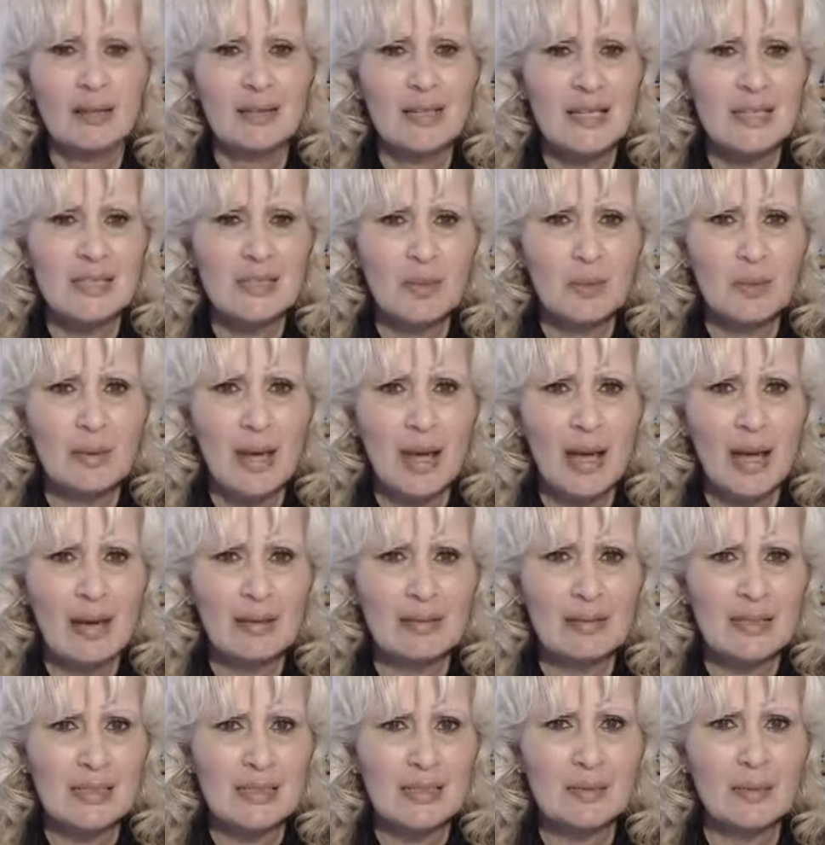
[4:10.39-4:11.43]
That's okay.
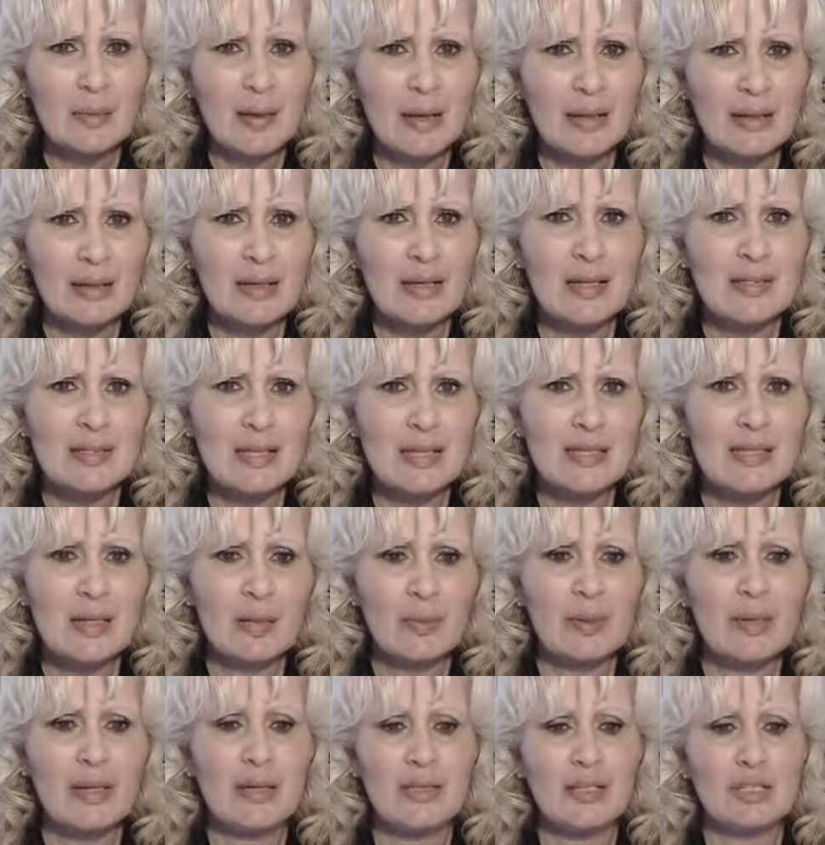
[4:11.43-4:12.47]
That's the way it is. That's how
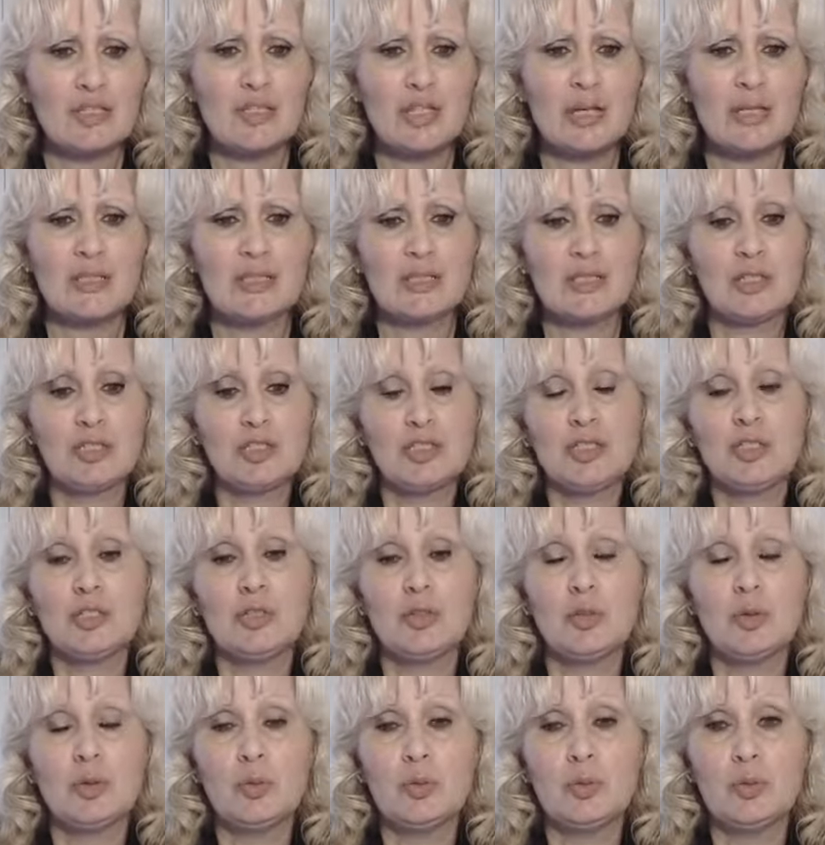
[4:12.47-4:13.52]
we get adjusted
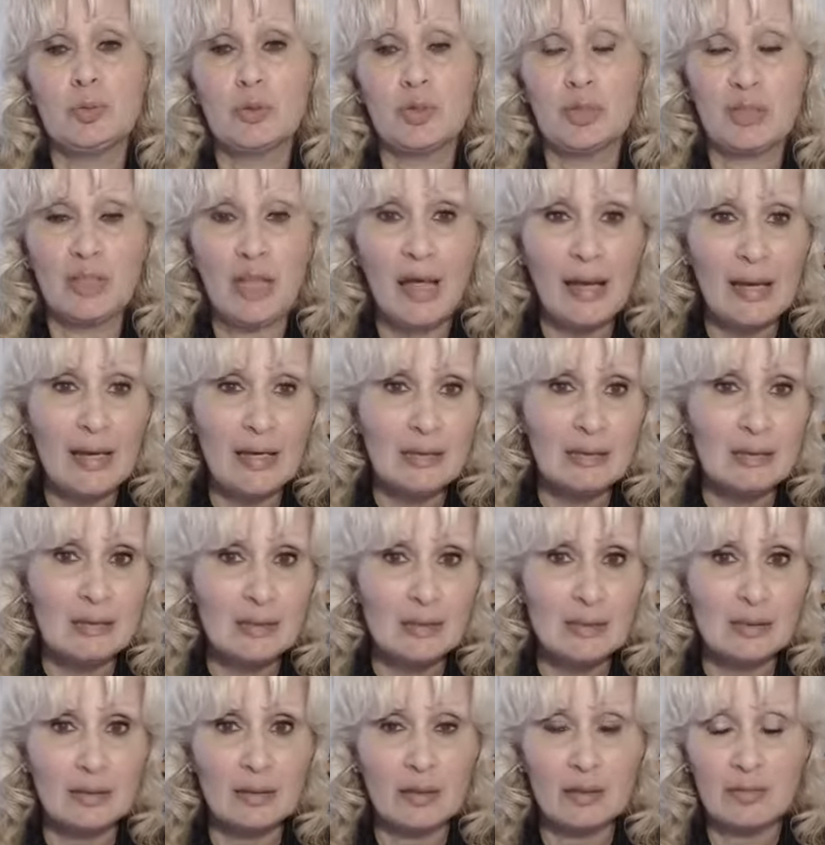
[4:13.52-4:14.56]
to the
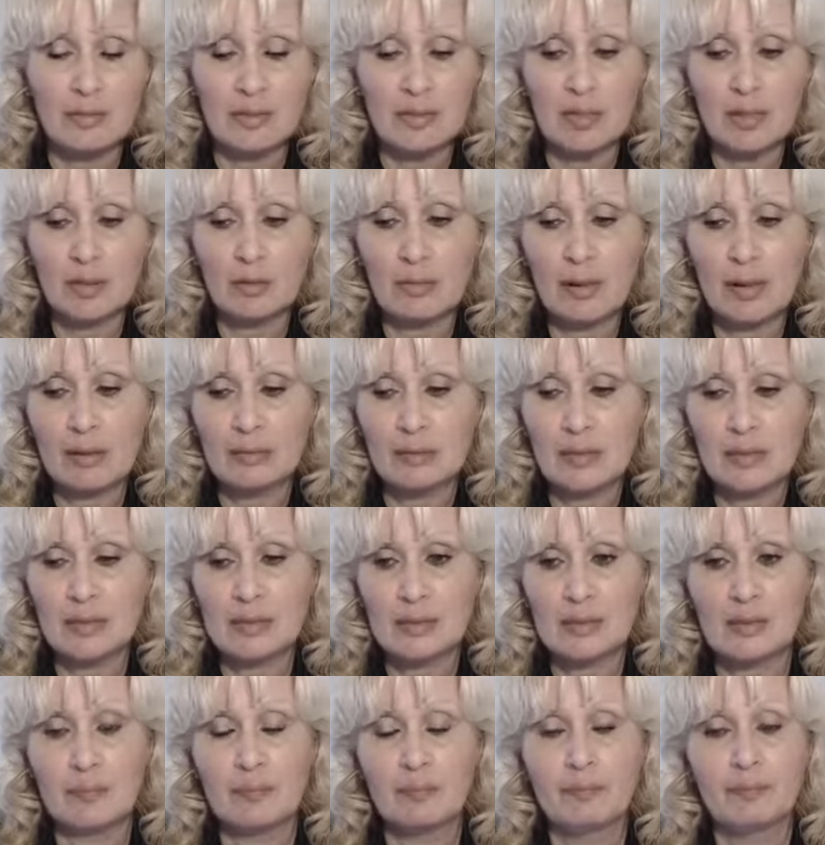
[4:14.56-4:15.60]
lights and everything around
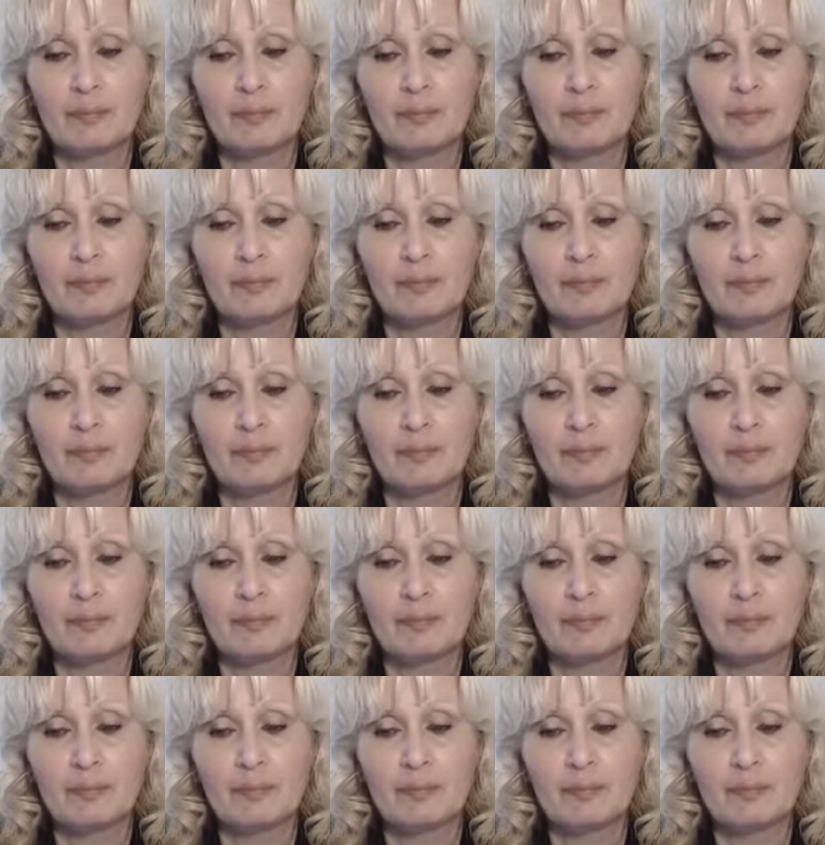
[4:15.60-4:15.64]
us.